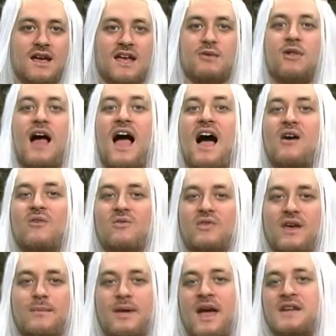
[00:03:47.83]
He will hound
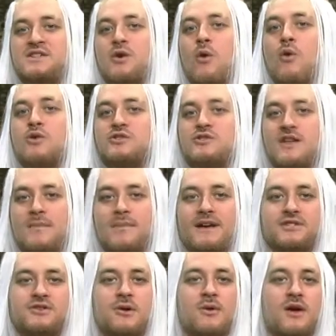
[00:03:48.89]
them and torture them by
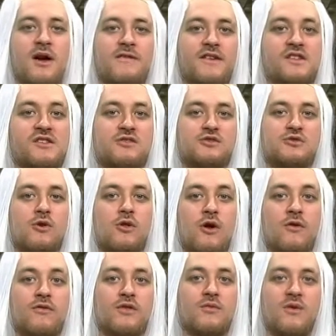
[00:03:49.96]
showing off his control
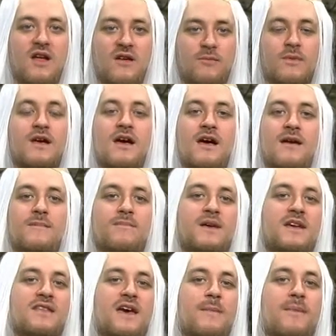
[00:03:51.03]
over the realm,
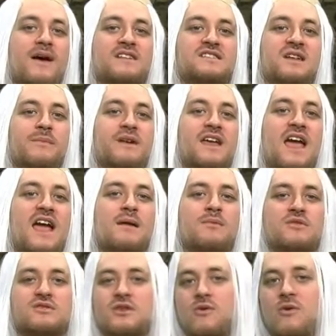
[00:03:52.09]
being that by summoning
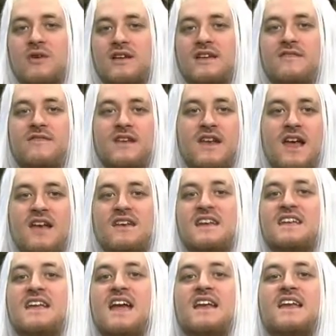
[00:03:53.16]
animals or even
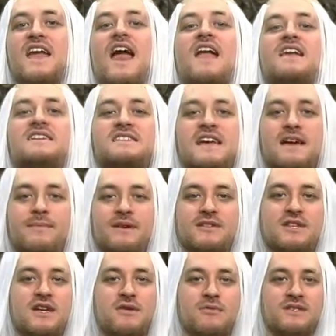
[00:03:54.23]
negating any
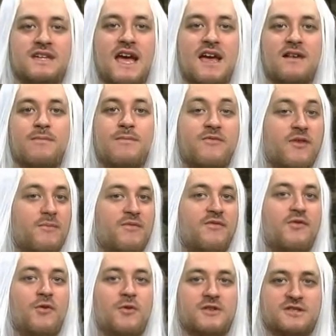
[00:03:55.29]
damage he would take from
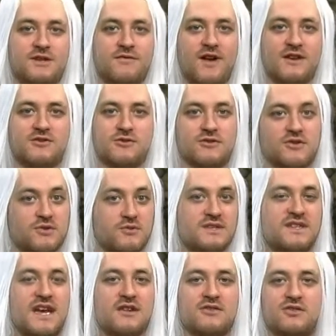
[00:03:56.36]
foolish adventurers who would
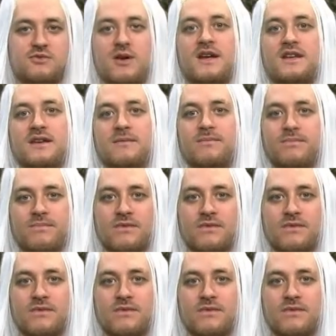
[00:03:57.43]
dare strike him.